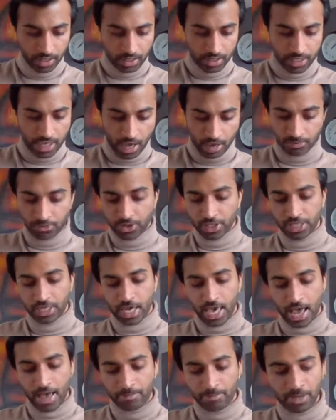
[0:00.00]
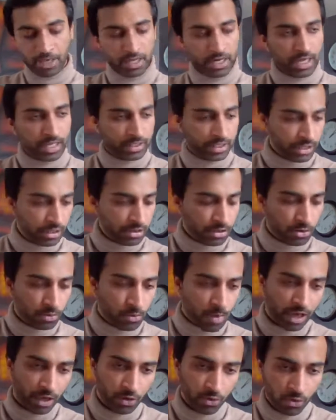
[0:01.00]
yeah, I'm really happy, and I think
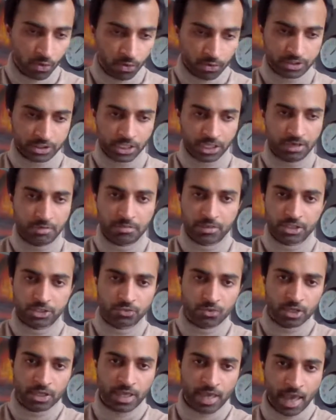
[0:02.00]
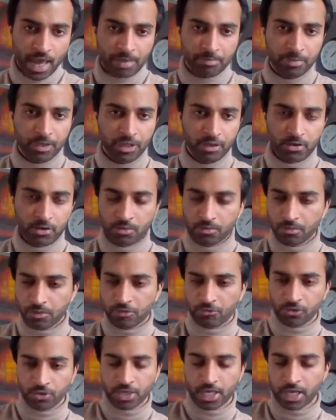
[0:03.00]
my whole team is really happy,
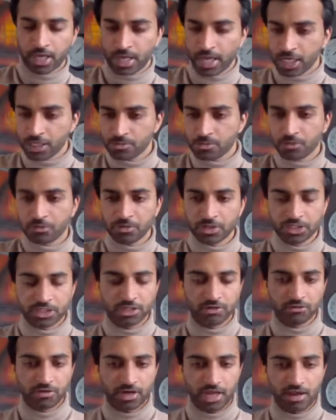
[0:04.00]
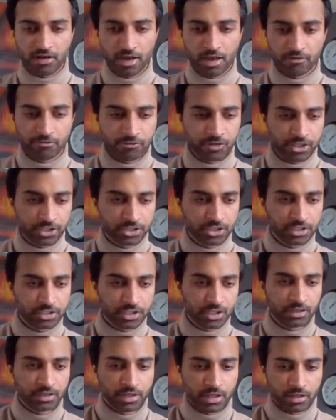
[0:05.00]
for the engagement we receive at Freshers,
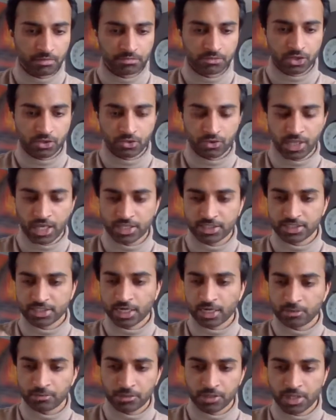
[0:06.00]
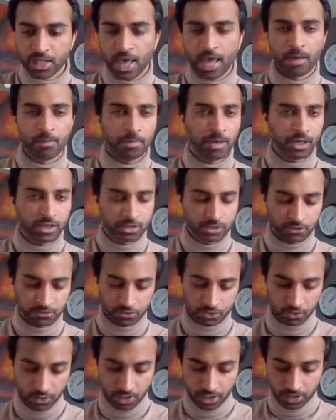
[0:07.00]
and the excitement, the happiness of
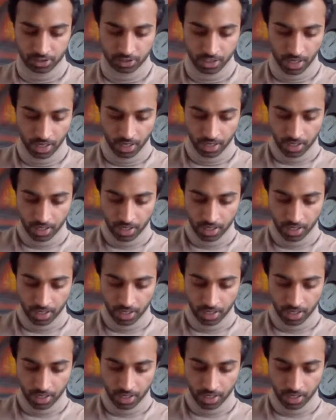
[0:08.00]
students.